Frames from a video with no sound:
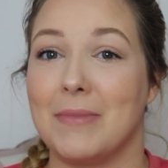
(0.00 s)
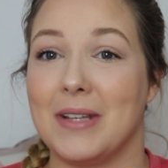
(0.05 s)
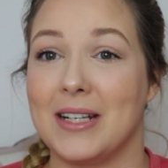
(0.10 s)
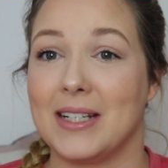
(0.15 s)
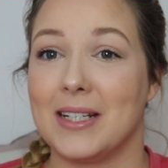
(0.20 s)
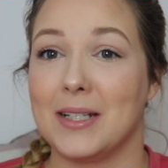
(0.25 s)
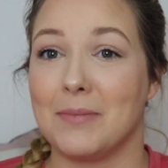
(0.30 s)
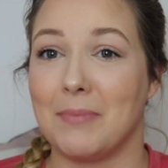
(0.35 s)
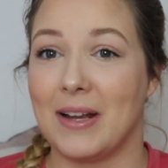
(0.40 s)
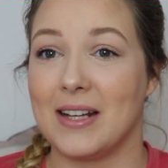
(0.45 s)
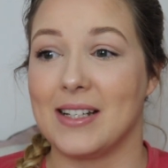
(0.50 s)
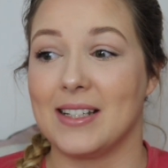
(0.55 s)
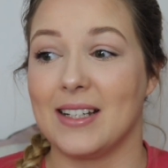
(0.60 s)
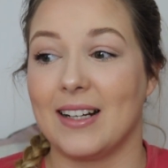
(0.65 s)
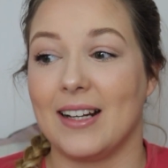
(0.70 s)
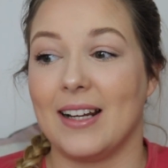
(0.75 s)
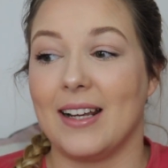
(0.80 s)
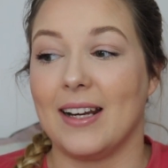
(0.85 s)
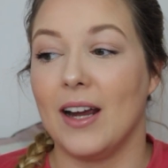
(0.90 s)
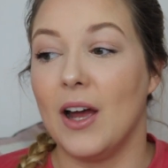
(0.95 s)
This is
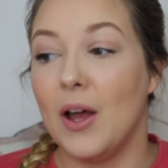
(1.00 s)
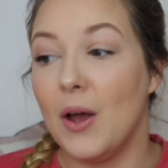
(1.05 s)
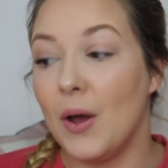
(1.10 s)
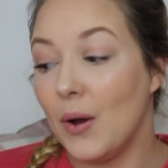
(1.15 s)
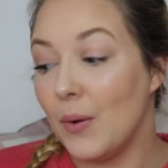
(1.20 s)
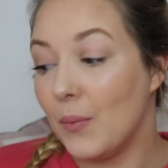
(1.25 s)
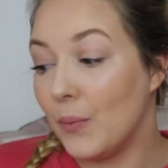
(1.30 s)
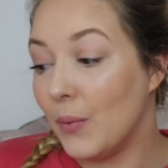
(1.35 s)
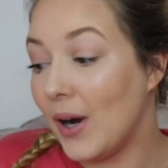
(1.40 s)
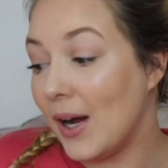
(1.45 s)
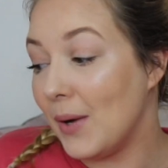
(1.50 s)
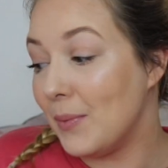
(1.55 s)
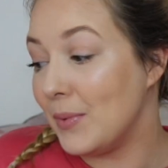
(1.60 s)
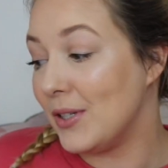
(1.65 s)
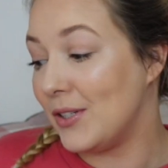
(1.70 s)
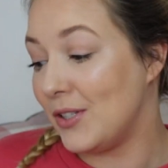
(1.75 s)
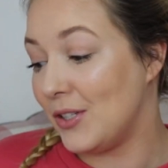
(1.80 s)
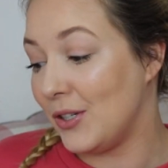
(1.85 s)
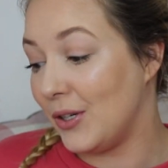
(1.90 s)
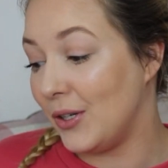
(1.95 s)
basically what I
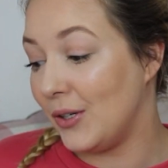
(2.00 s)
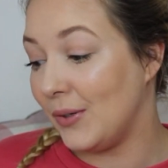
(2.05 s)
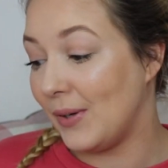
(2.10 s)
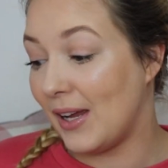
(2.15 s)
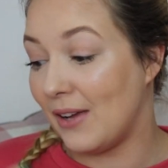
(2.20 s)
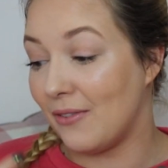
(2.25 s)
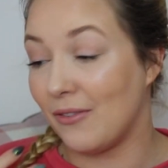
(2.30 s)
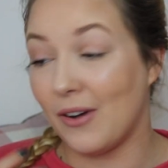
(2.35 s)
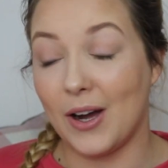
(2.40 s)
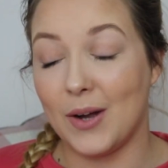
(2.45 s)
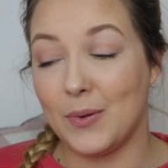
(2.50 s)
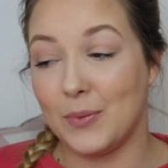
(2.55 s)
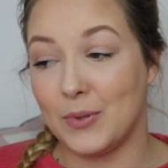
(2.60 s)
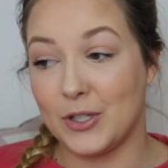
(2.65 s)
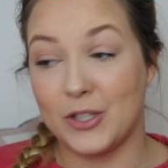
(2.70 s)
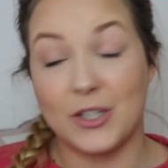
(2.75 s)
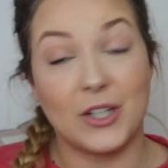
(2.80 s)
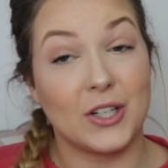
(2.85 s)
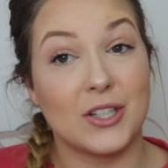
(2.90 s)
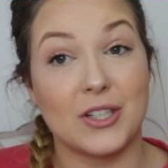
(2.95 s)
would do if I
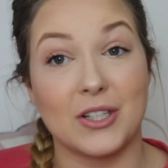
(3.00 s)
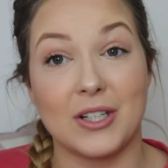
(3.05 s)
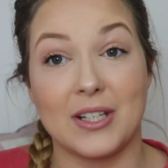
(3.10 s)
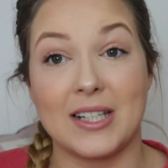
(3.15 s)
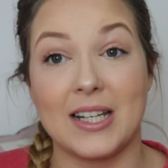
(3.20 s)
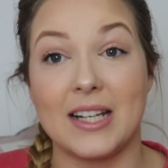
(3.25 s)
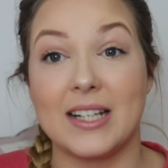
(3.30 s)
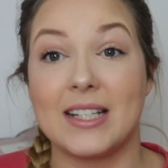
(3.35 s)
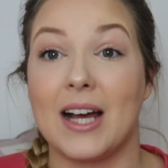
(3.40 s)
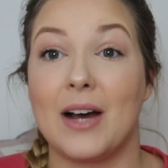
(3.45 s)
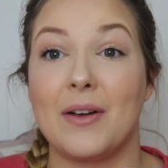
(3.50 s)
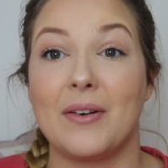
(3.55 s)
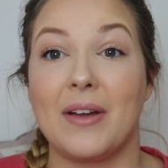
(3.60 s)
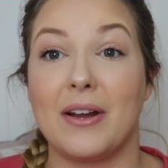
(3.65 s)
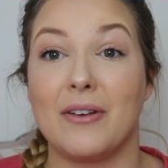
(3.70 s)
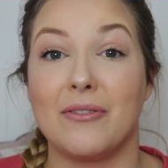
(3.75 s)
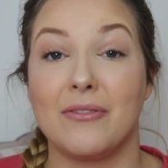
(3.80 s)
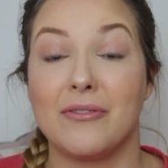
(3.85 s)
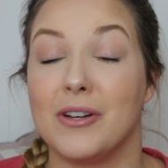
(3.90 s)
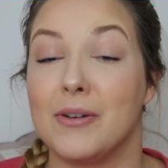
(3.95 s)
was just to sit down
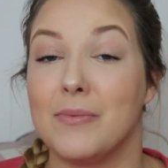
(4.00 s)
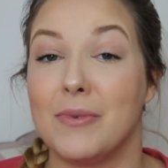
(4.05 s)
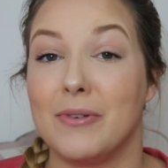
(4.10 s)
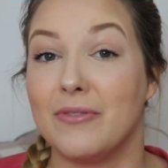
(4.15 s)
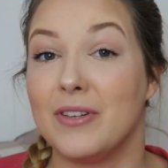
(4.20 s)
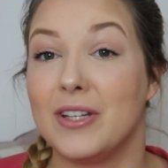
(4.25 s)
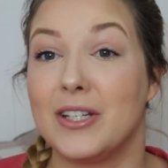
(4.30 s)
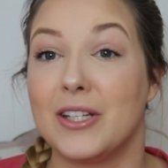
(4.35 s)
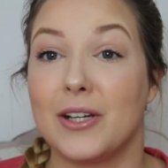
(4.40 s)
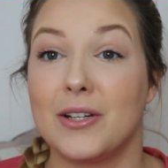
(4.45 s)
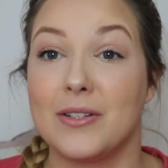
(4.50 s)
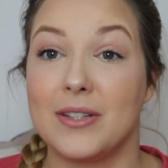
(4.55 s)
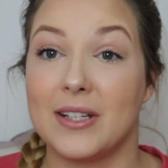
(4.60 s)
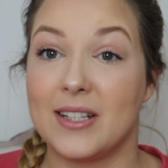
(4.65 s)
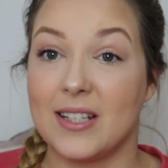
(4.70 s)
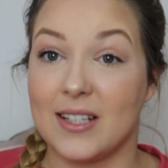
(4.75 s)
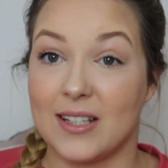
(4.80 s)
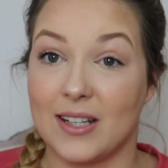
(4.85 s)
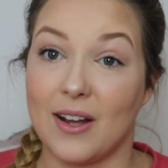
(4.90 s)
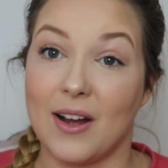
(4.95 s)
and film a video.
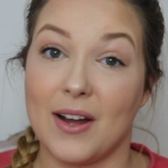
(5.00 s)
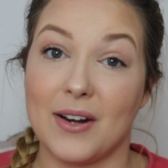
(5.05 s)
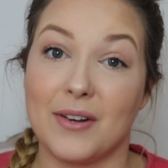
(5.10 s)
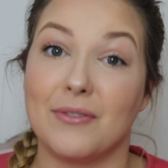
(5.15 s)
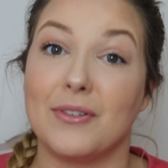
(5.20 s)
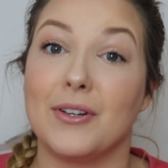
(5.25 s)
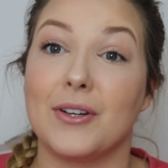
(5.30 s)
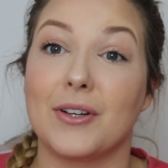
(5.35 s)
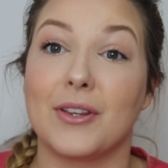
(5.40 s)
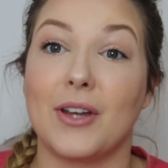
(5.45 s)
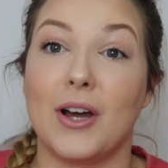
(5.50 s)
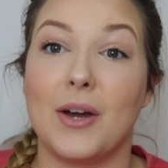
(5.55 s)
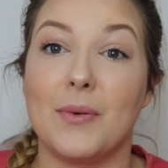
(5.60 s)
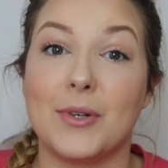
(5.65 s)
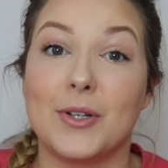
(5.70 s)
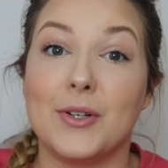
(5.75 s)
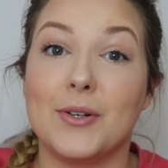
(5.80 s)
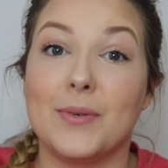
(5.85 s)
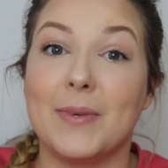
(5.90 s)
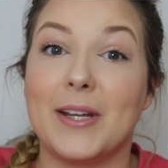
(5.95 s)
This is the kind of look that I
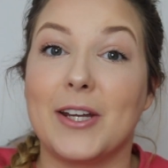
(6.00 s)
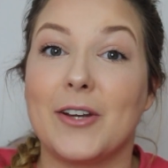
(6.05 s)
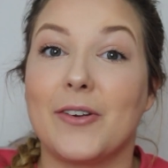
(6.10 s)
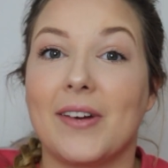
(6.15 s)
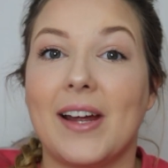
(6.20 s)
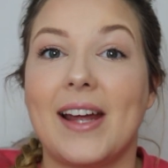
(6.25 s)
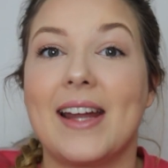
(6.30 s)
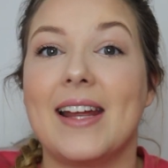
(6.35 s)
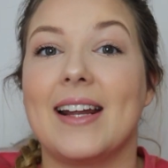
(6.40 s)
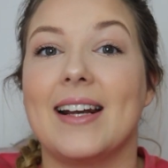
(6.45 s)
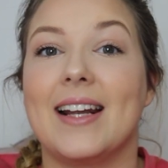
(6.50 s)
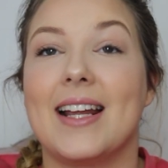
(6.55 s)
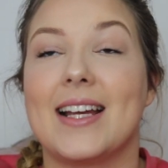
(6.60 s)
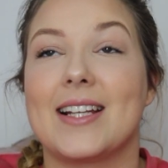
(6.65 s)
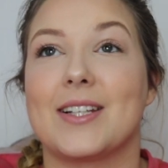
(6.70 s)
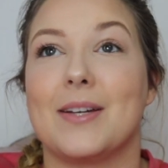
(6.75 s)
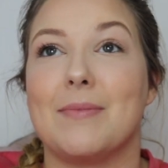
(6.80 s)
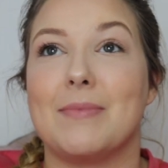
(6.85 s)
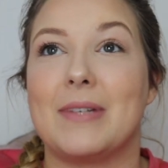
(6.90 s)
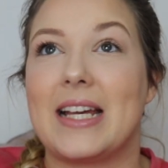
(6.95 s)
would normally create,
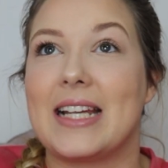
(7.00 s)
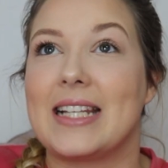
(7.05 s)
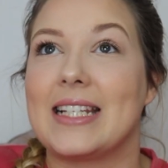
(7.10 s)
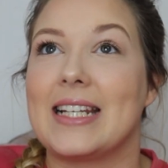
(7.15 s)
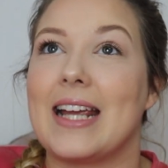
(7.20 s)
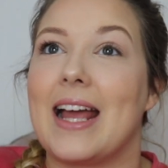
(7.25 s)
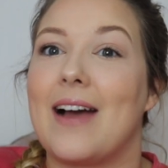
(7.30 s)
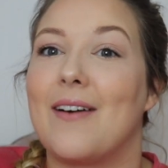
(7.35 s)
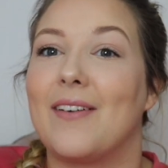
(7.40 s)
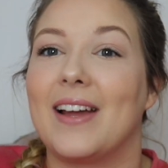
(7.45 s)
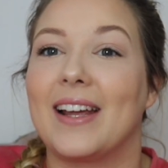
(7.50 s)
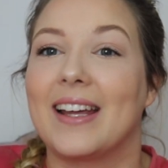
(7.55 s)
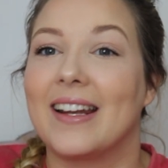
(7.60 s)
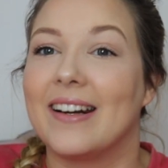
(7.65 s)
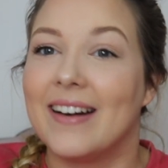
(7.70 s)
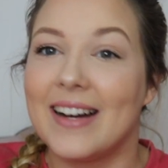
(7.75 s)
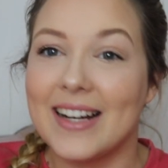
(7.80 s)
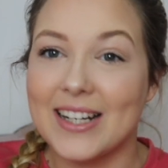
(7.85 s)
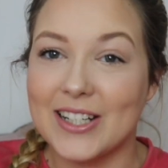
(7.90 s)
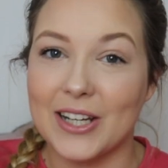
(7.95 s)
unless I'm testing out like an
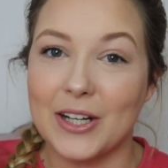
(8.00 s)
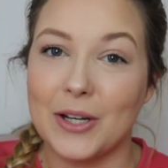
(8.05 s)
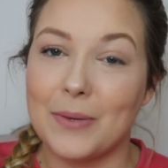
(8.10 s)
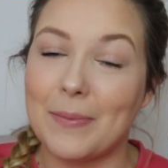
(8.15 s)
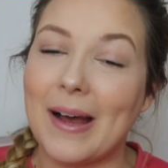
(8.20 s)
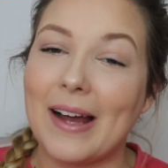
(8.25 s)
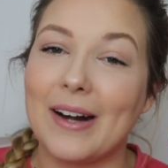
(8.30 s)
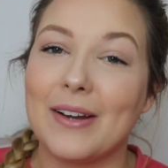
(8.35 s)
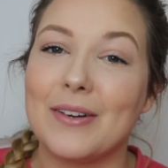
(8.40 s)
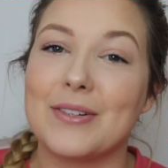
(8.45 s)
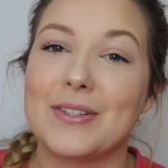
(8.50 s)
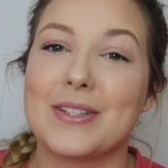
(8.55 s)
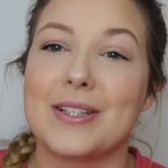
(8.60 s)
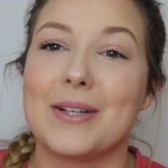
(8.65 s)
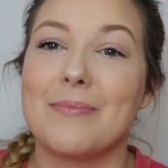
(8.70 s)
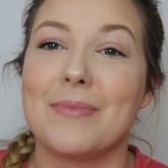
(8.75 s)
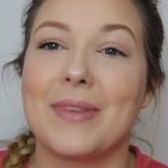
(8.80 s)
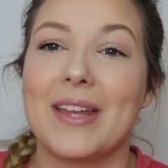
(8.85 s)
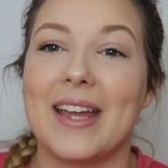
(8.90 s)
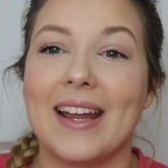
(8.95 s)
eyeshadow palette or
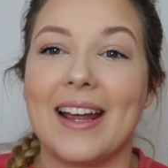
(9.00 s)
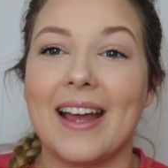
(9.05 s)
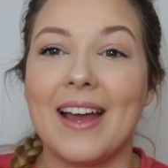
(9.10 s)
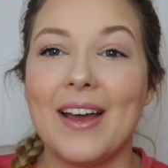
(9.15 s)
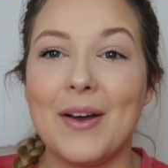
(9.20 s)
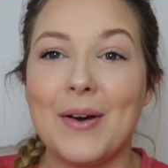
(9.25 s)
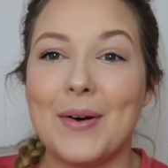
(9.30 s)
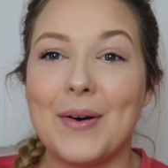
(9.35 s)
something,